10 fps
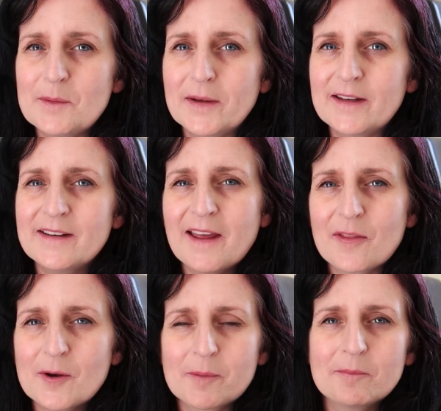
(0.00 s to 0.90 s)
better now
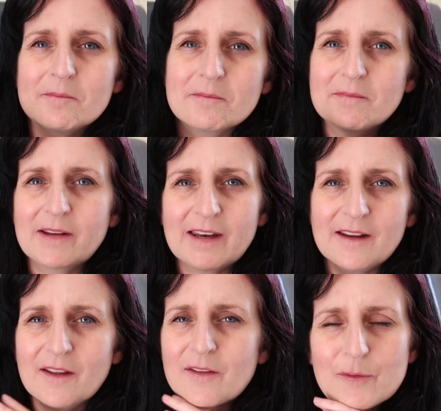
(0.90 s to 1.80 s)
that I'm
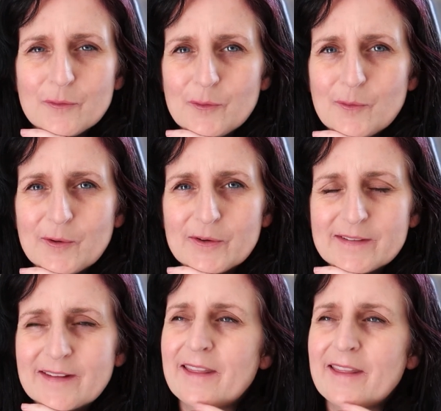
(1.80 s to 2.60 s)
getting through the books.